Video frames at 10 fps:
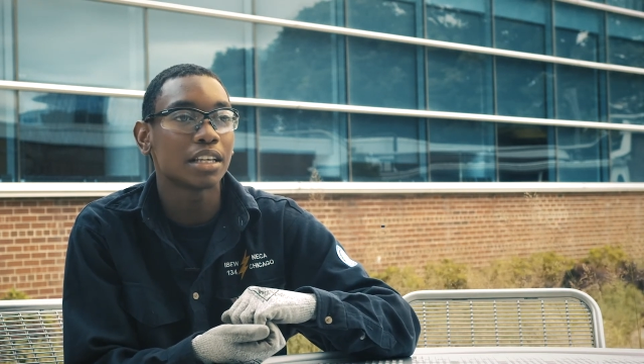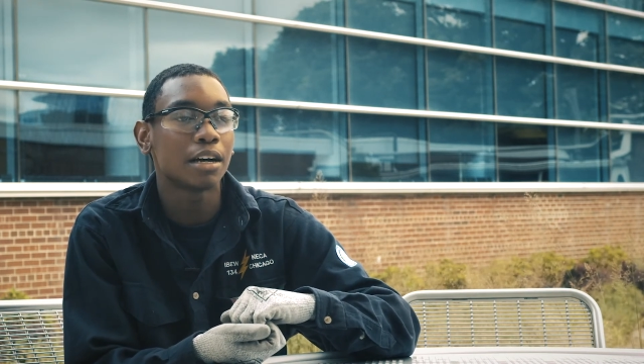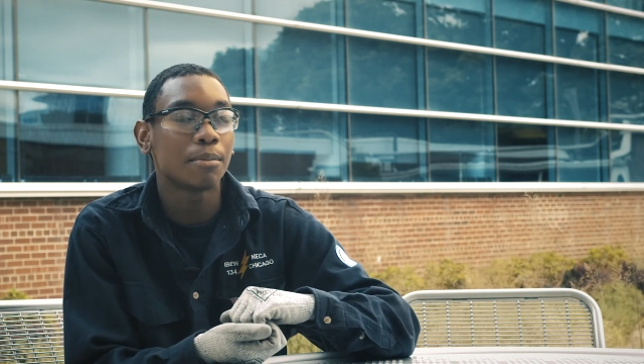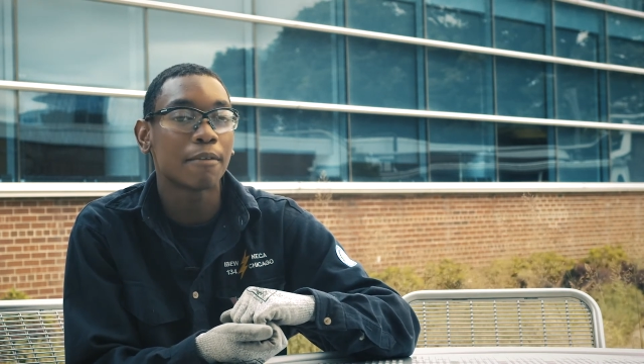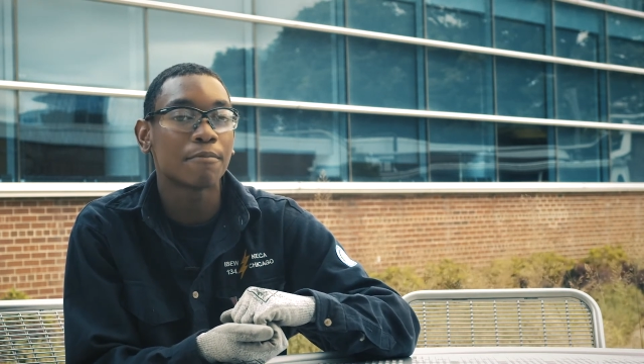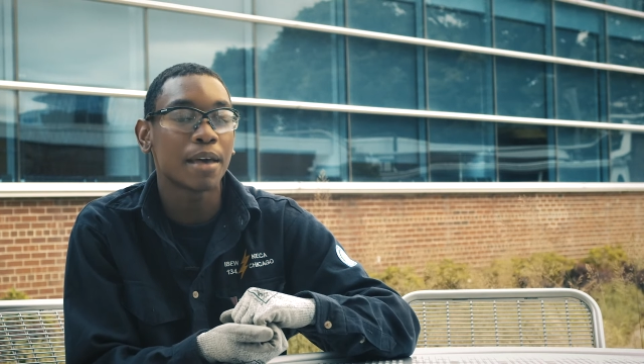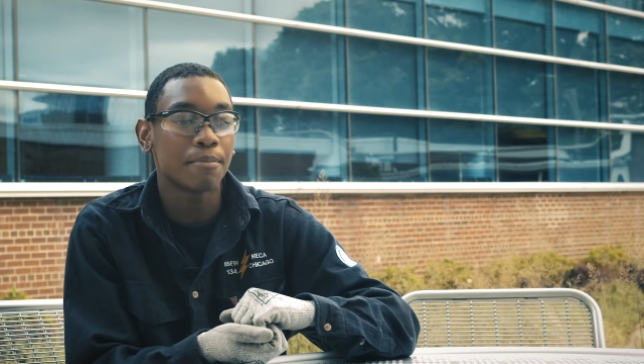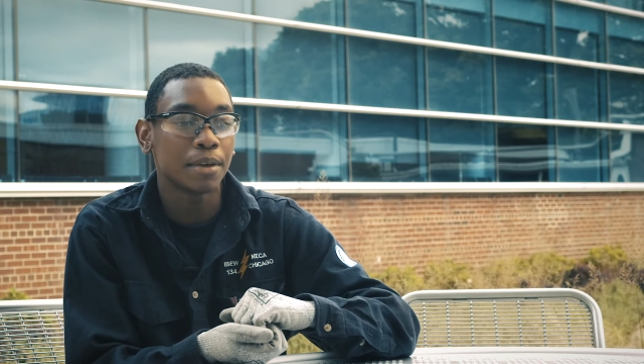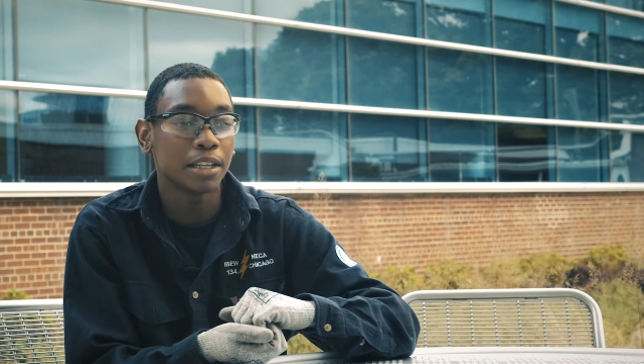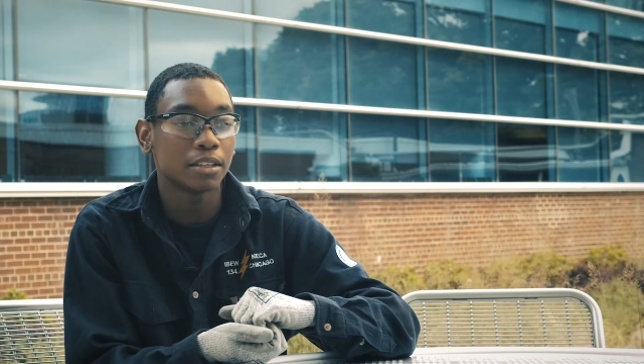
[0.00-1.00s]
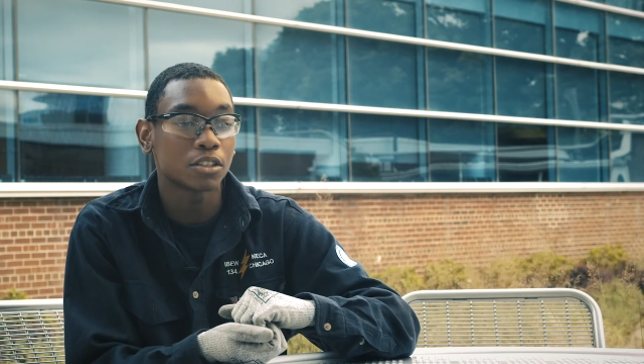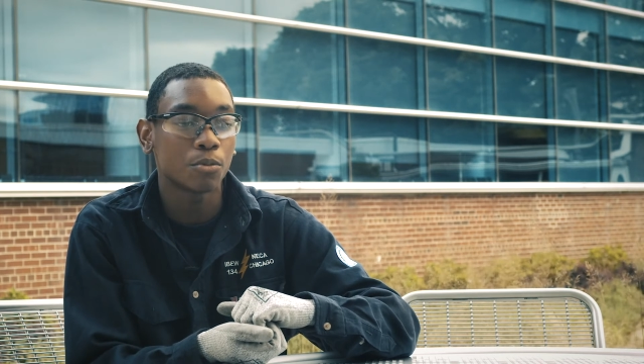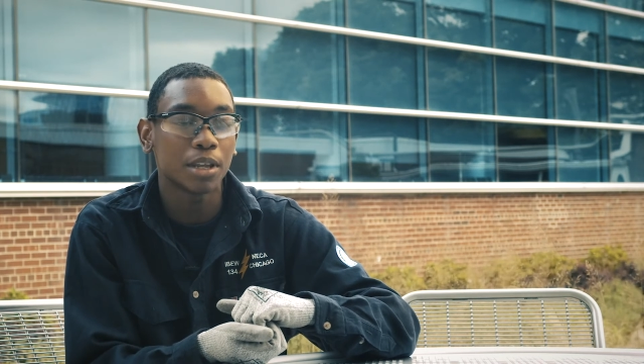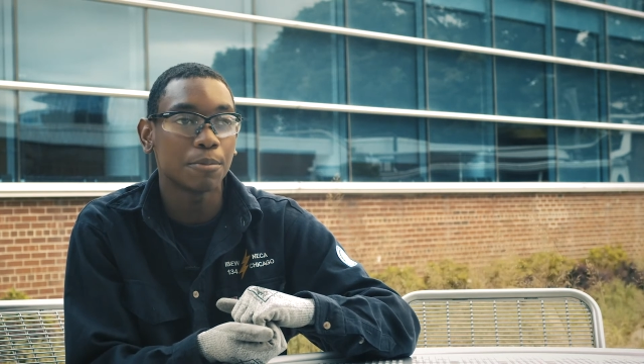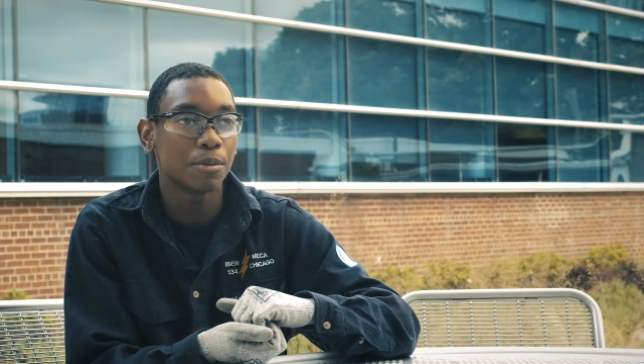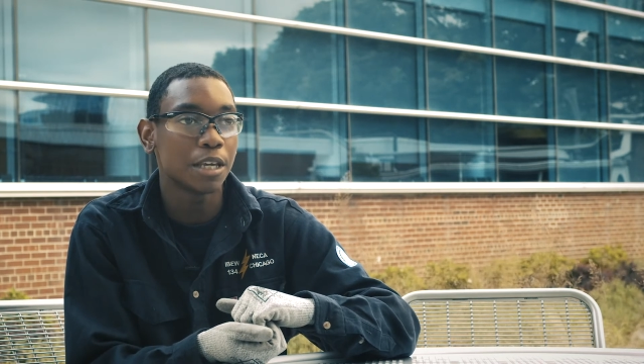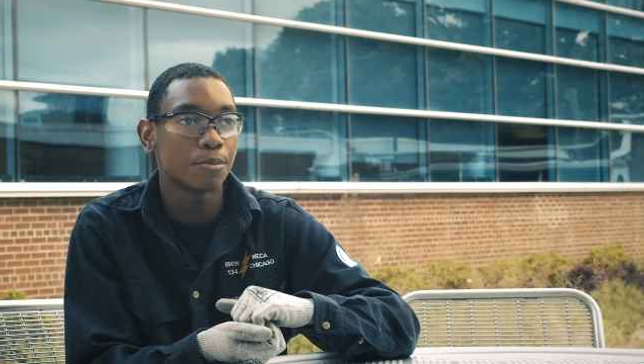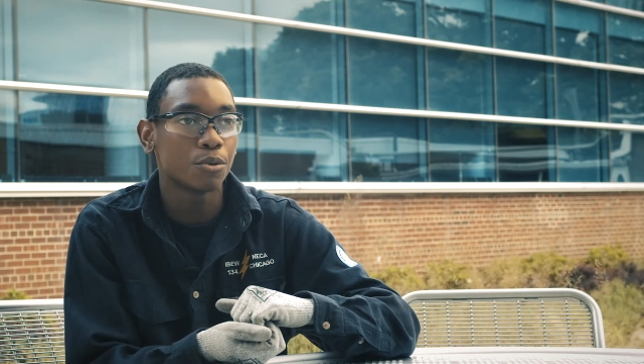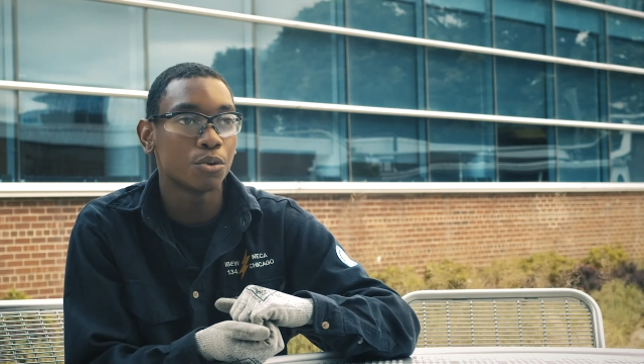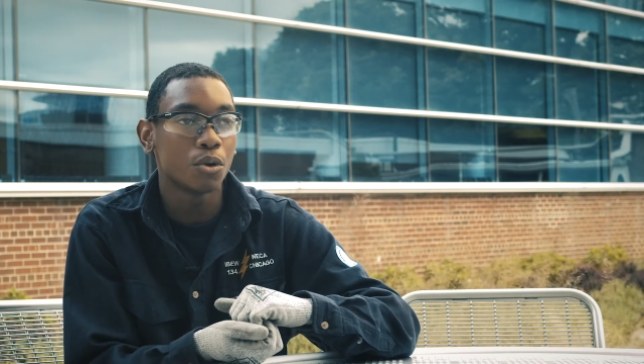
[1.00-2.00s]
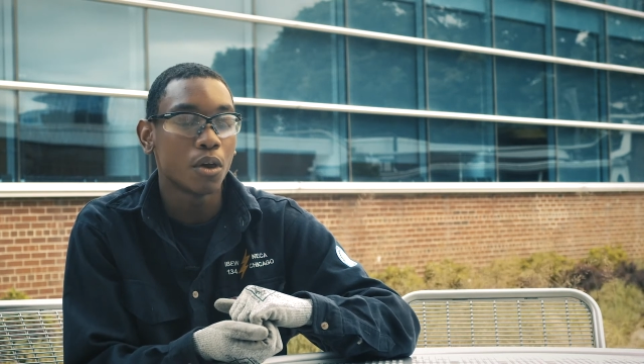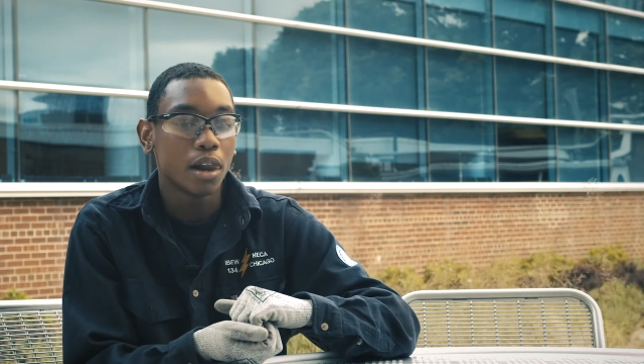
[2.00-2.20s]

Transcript: Um, I've met many, so many people,